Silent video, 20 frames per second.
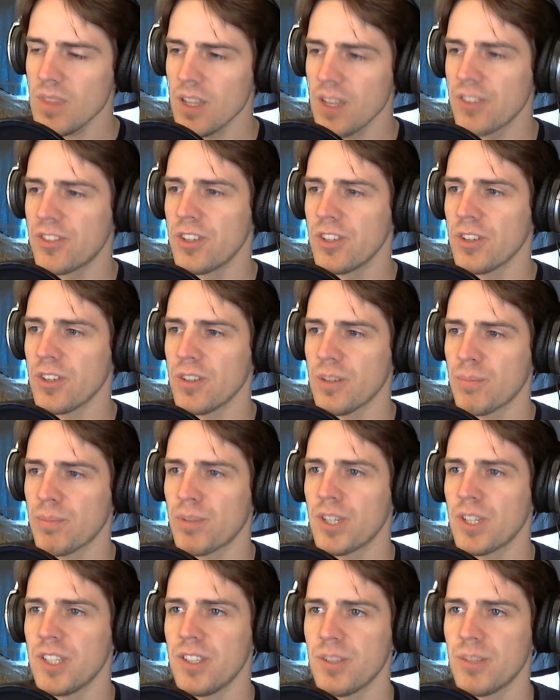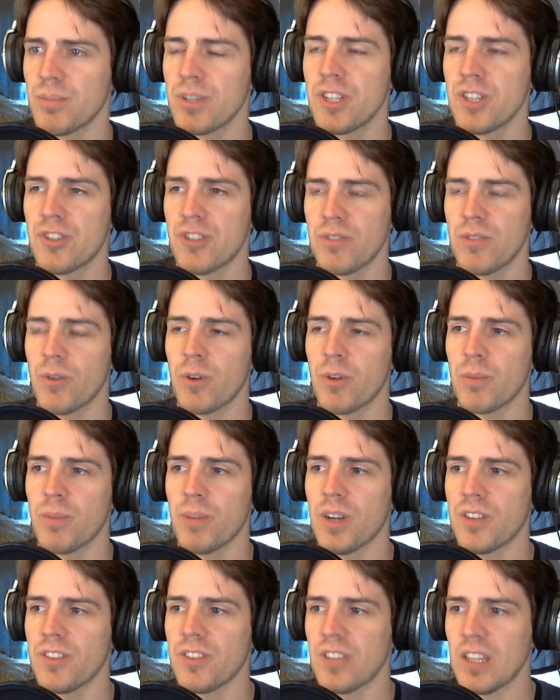it's still a pretty pretty straightforward
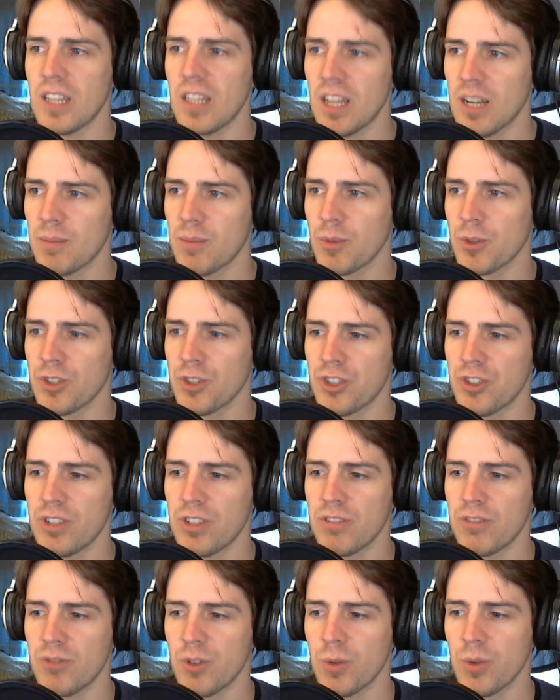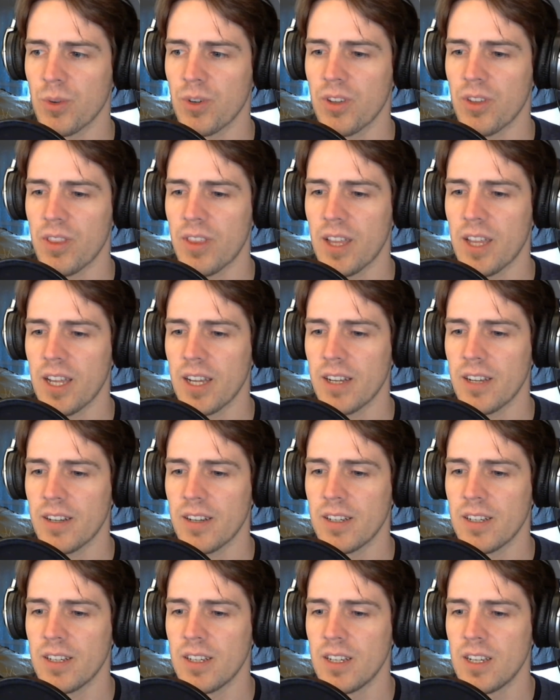boss. He's a lot more straightforward
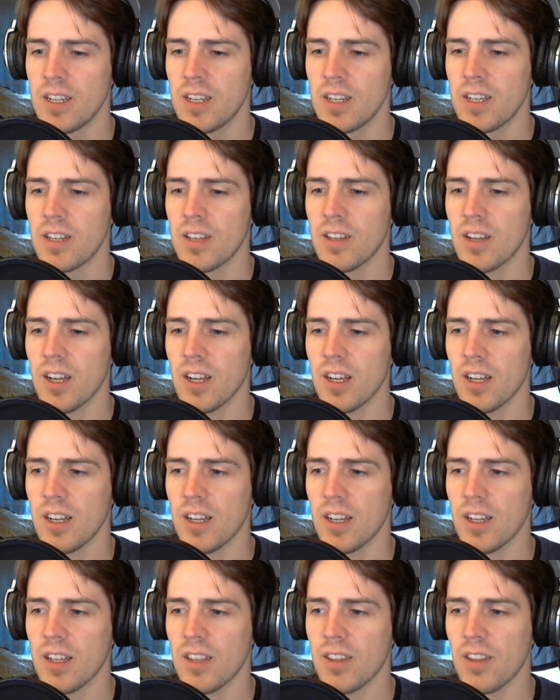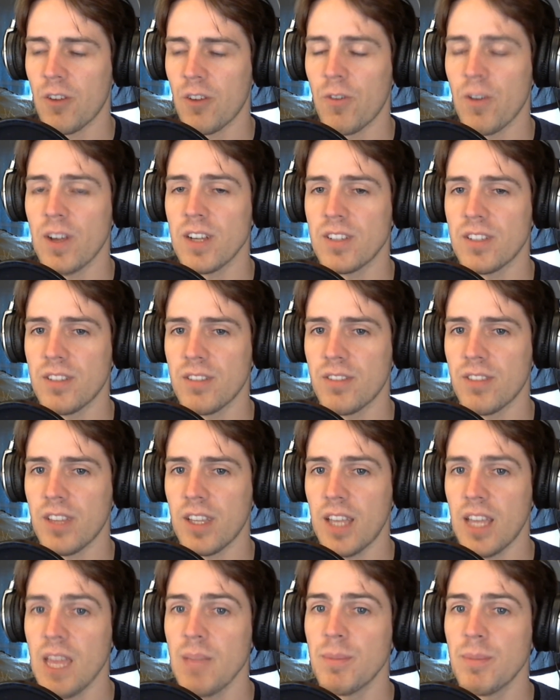than uh, the rest of the
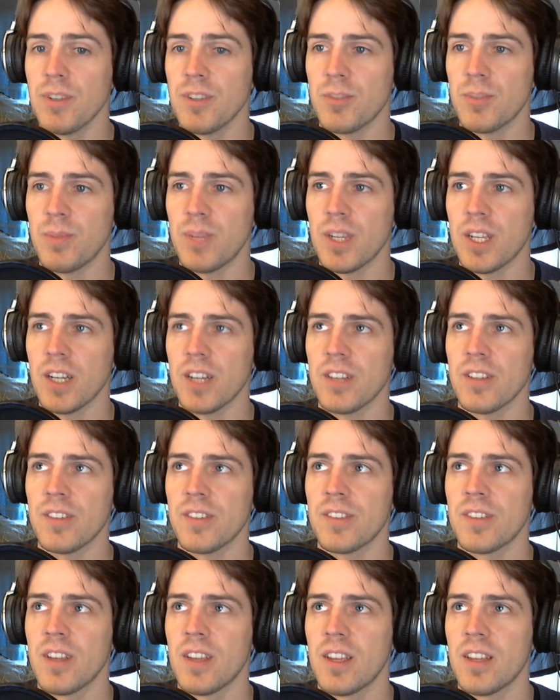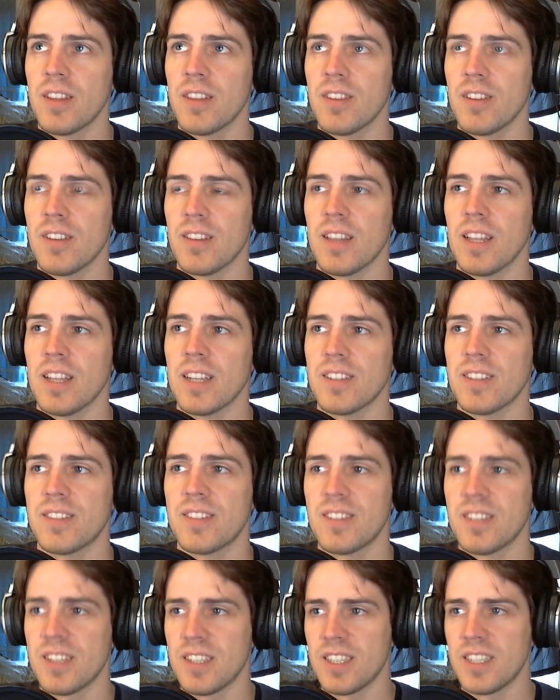game is because there's
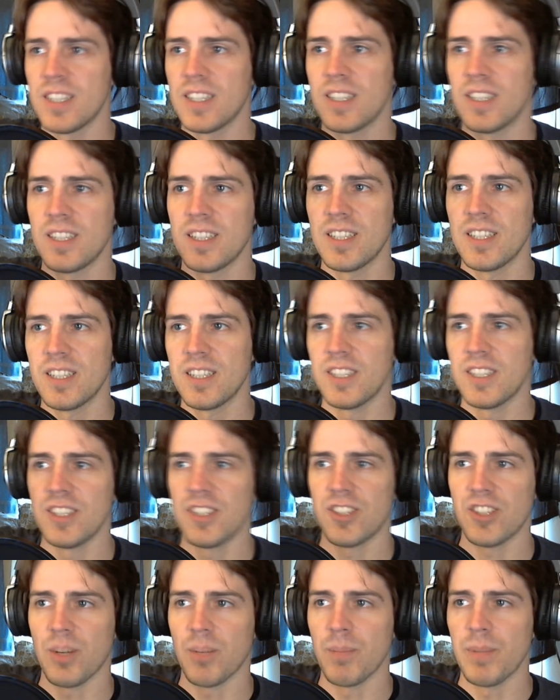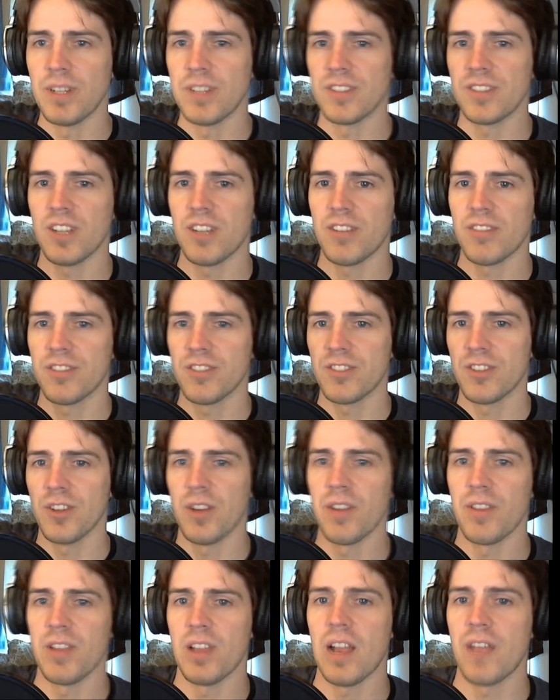less jumping stuff. So
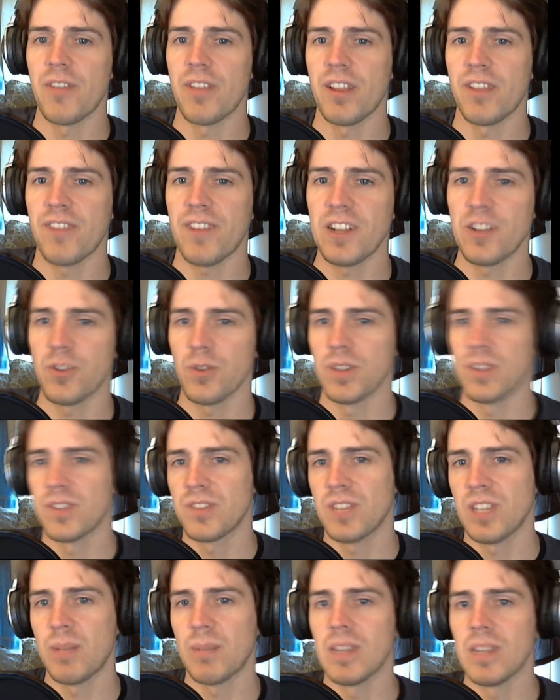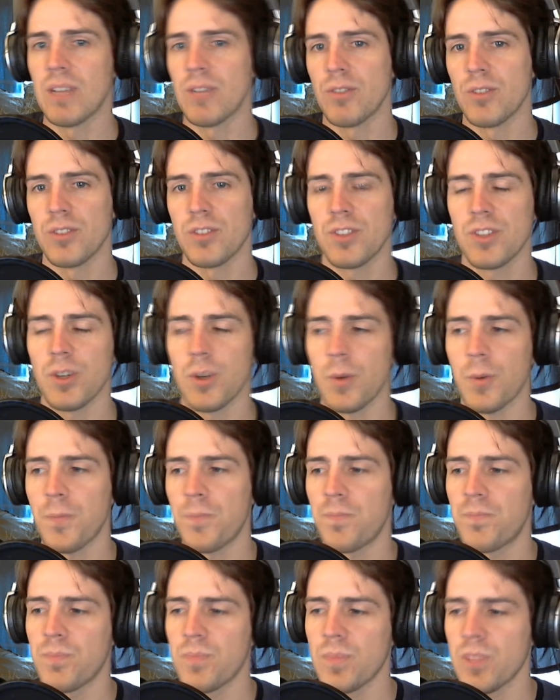everything everything fights on the same level, so
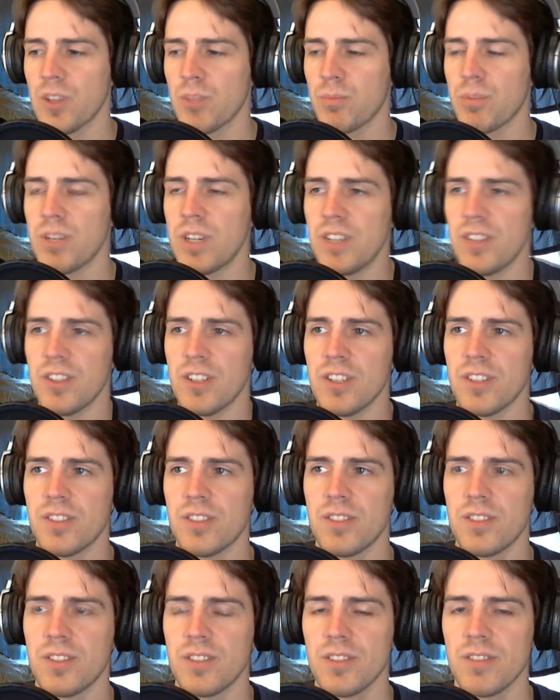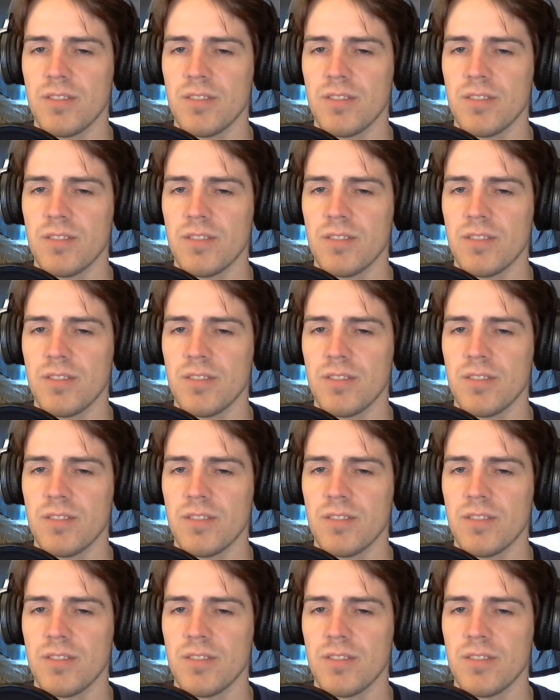it's pretty easy just